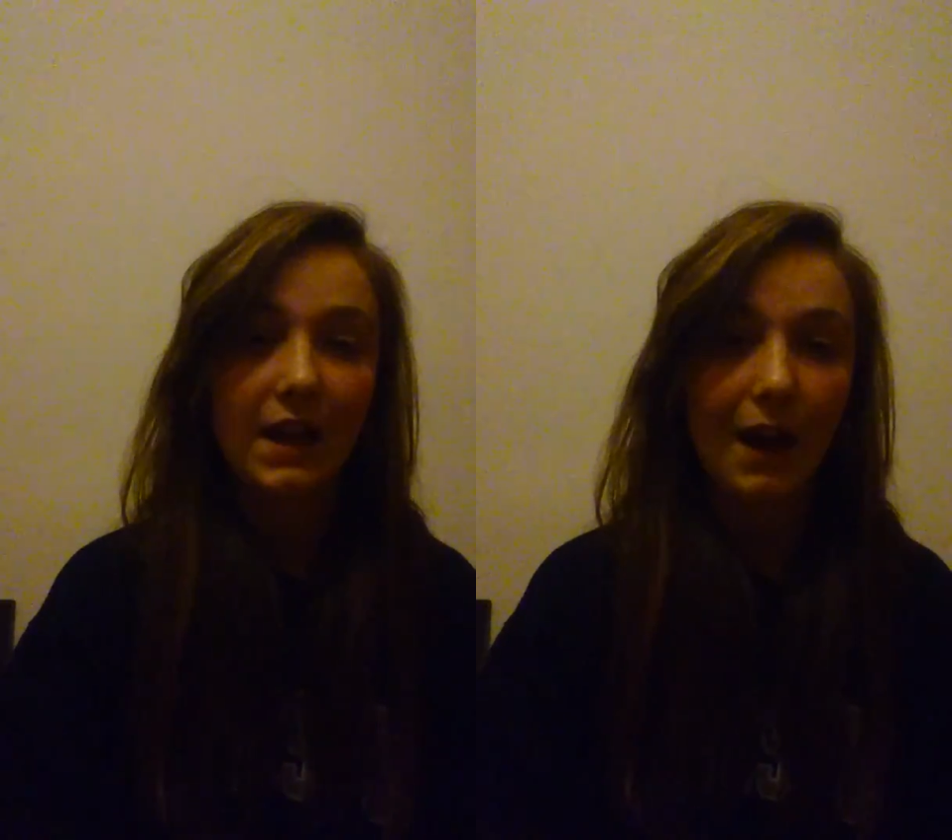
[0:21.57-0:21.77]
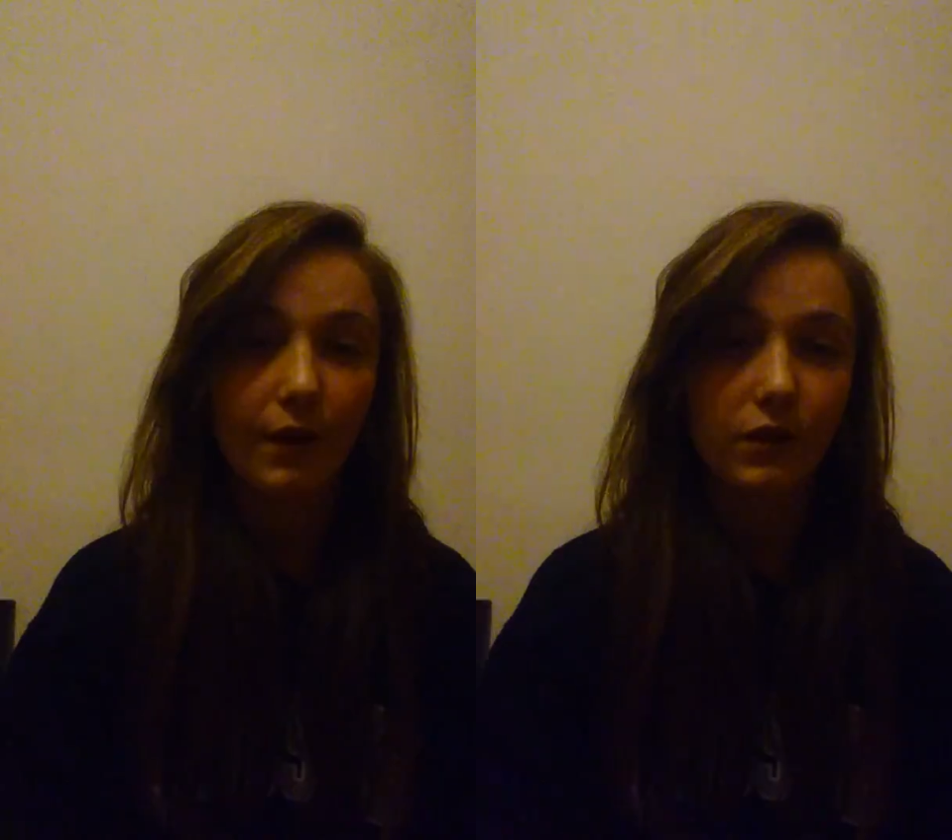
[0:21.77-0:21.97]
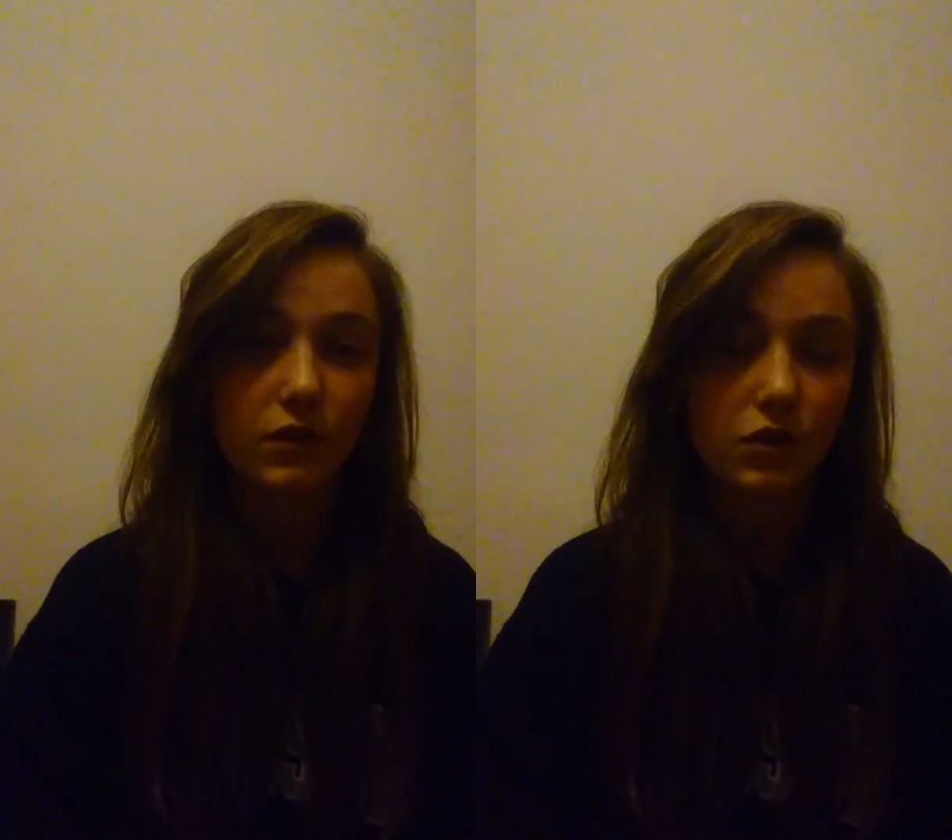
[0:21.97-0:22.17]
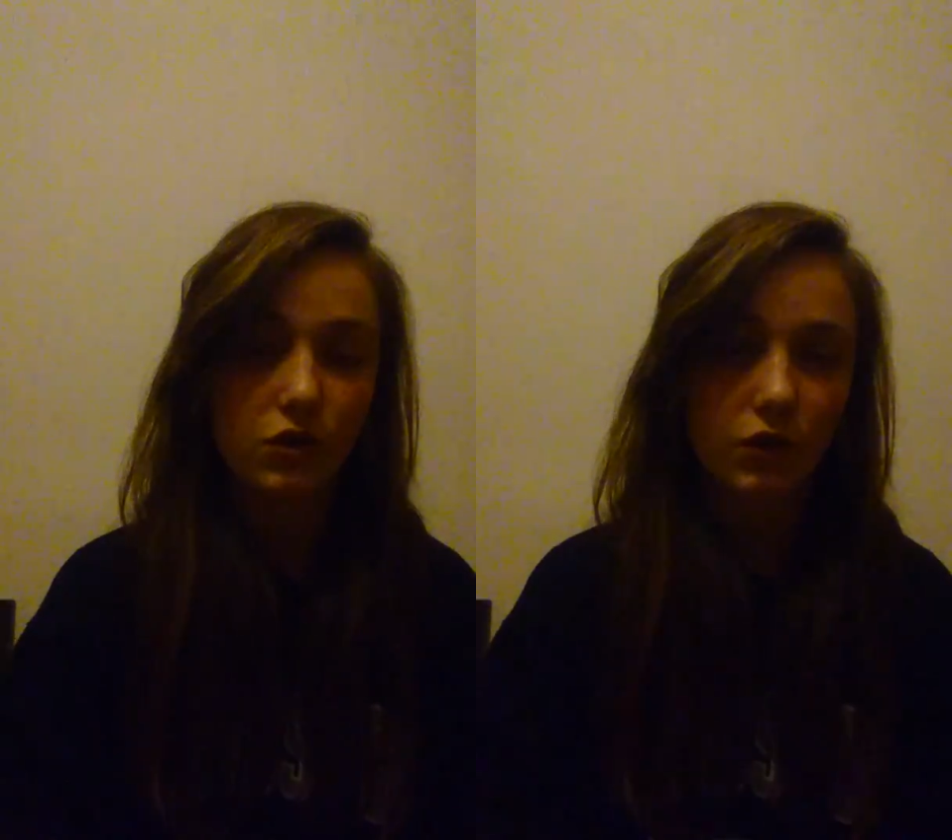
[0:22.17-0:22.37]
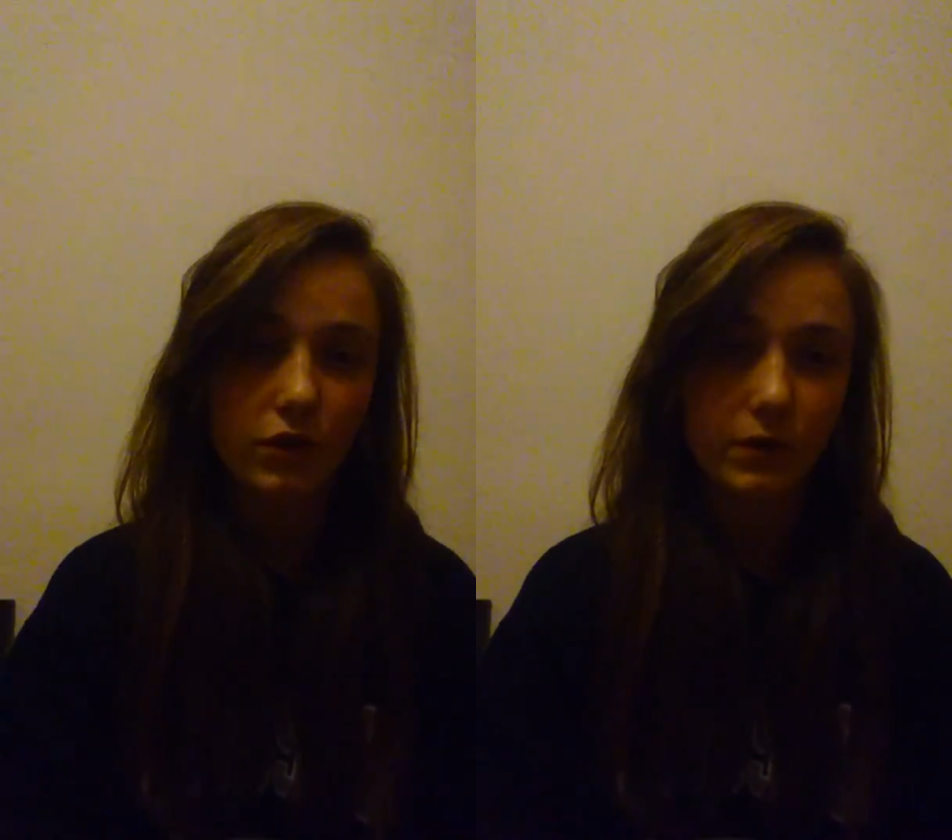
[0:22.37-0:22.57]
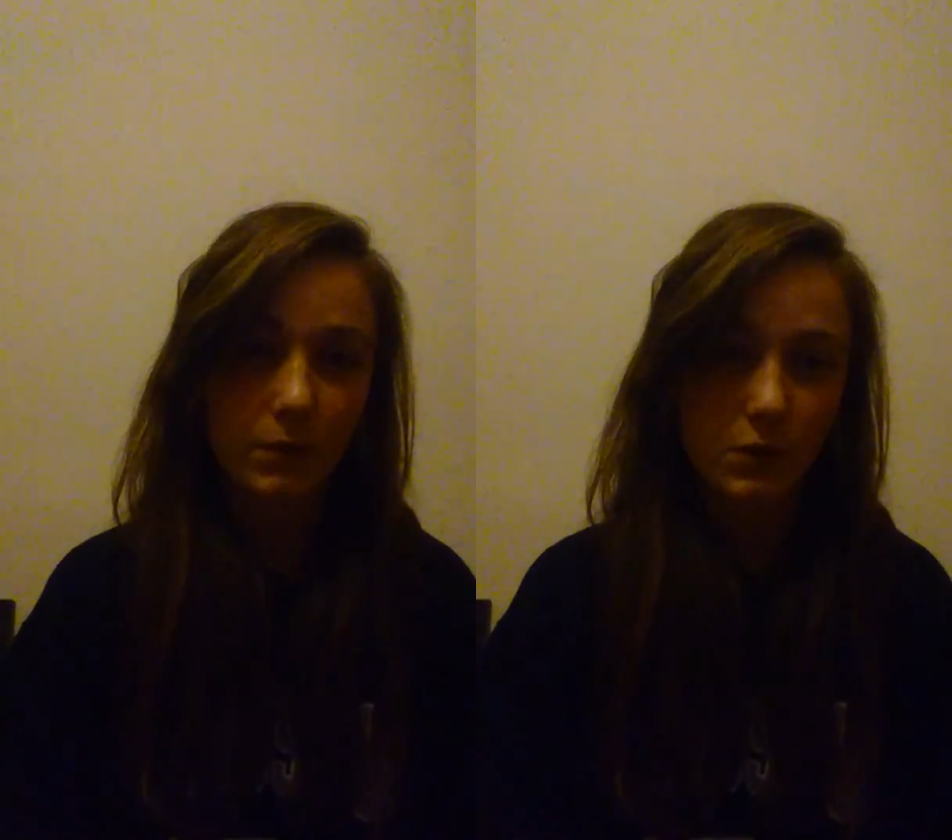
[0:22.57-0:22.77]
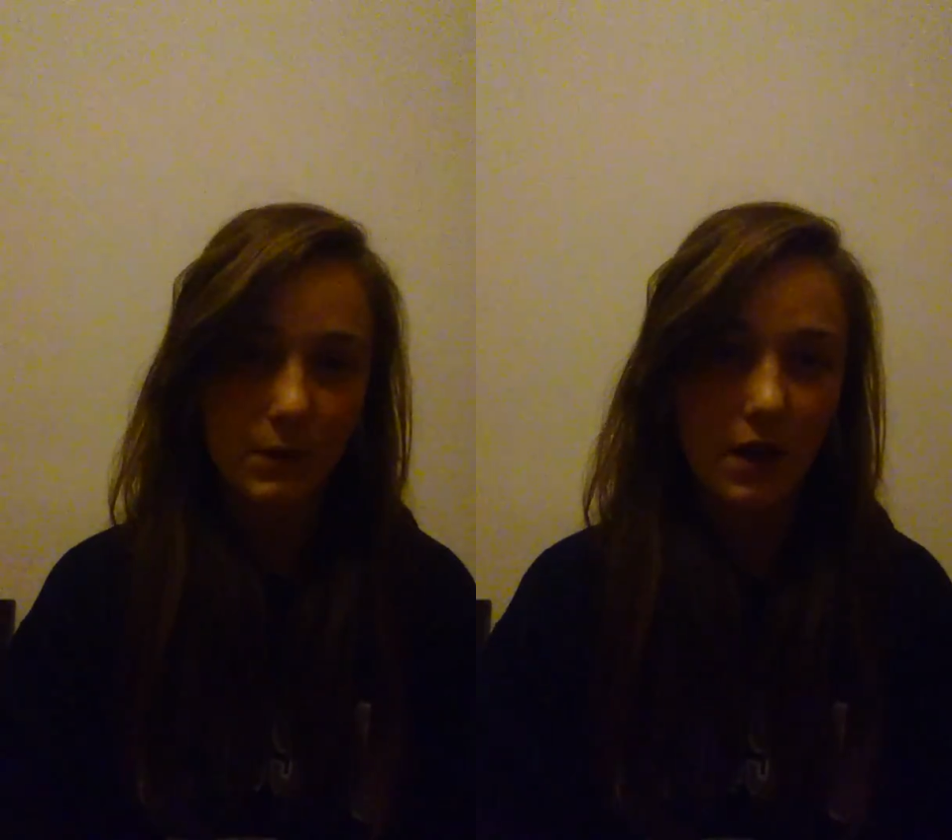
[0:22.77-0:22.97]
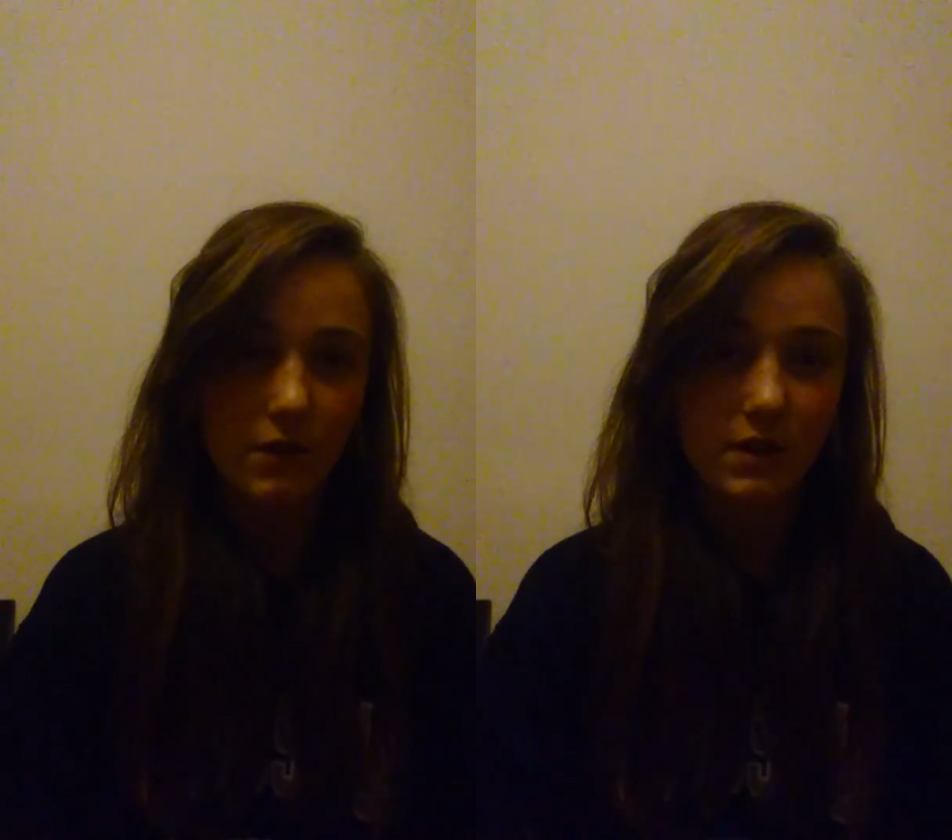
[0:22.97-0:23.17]
character shots which
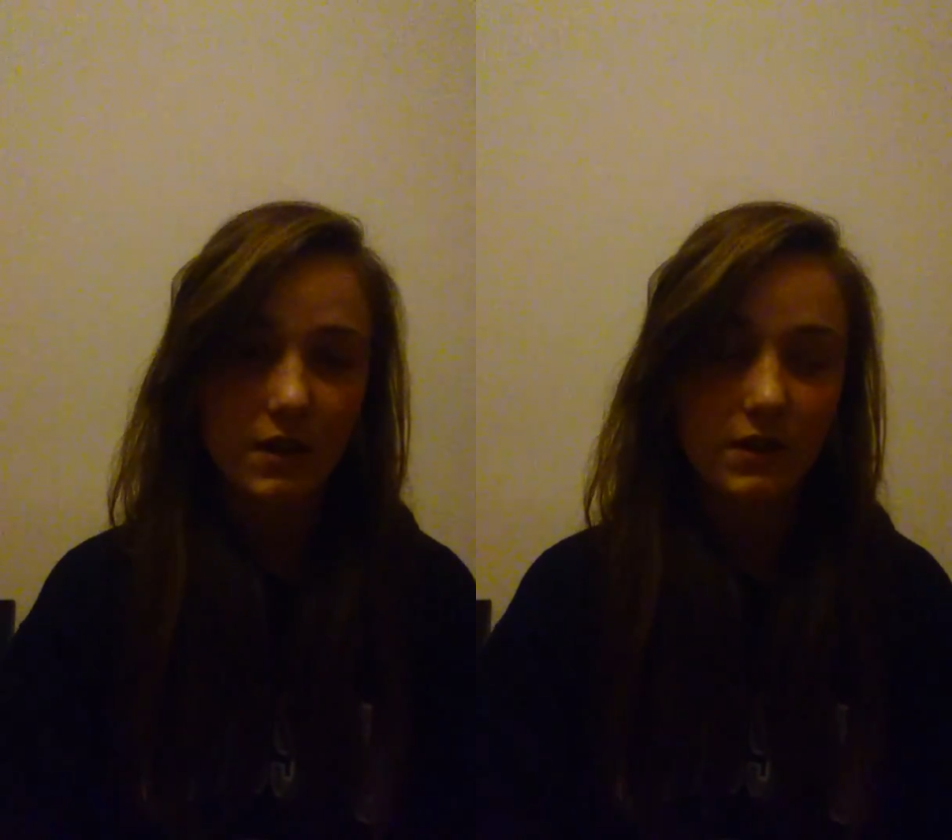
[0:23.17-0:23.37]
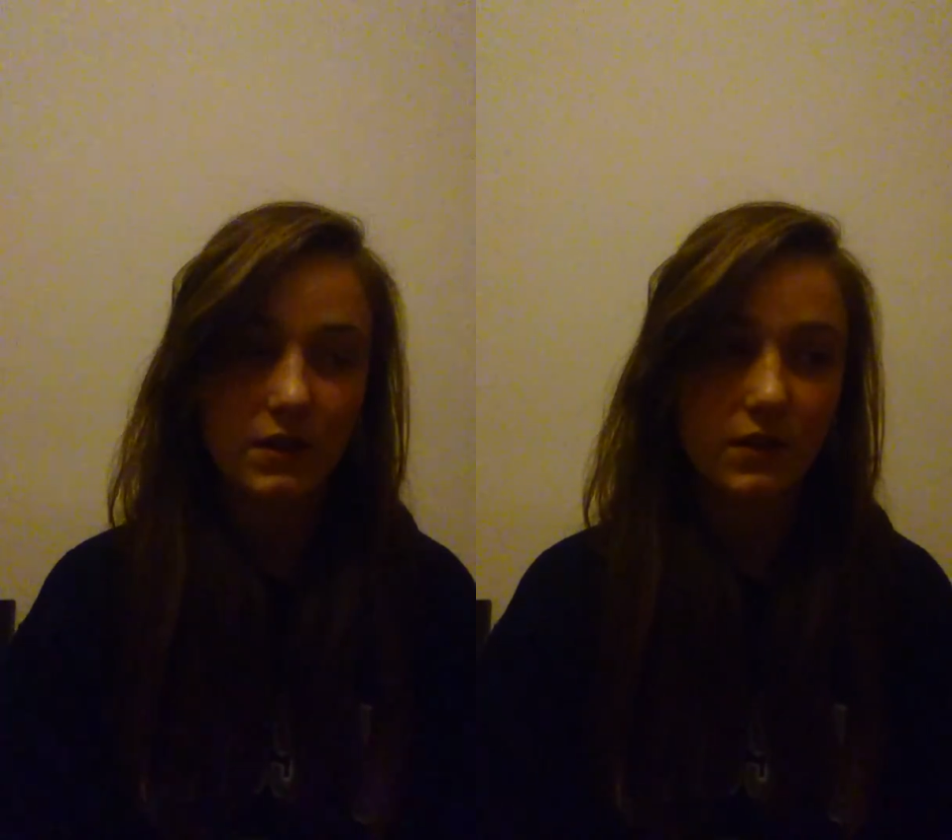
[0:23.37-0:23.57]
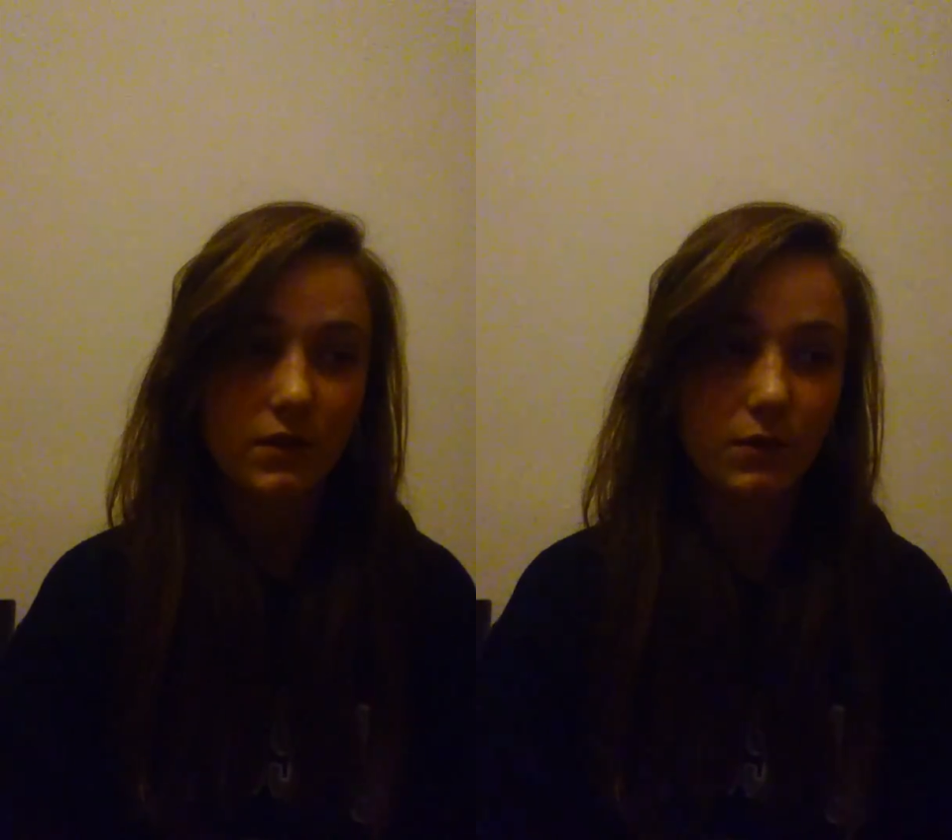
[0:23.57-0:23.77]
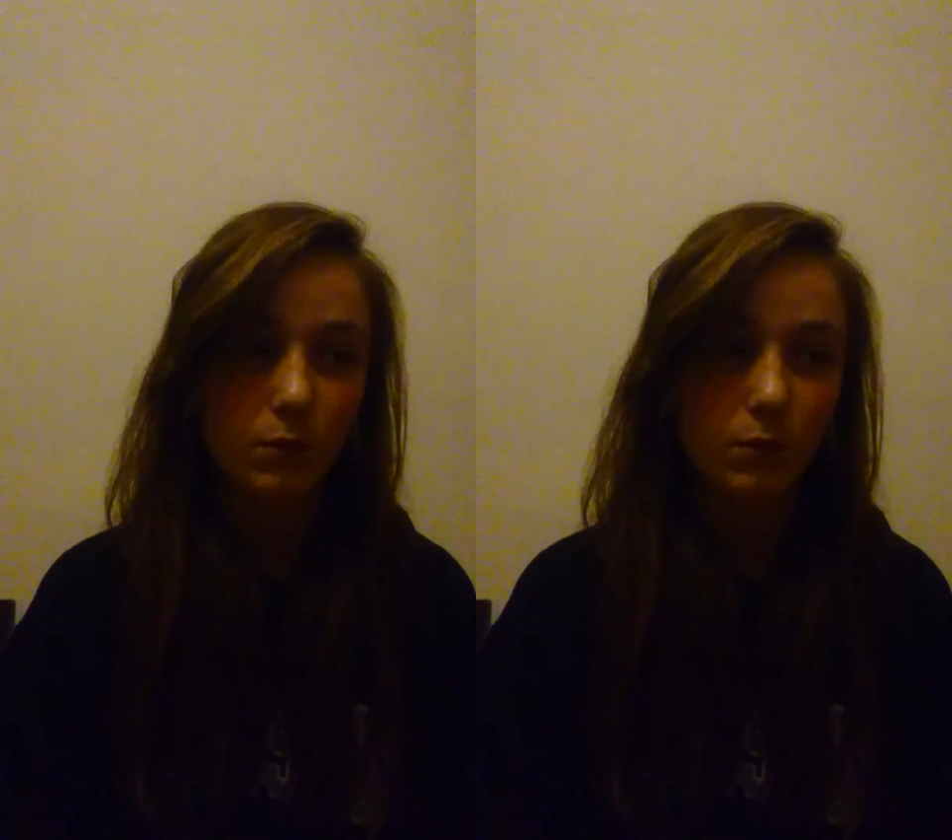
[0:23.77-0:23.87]
we noticed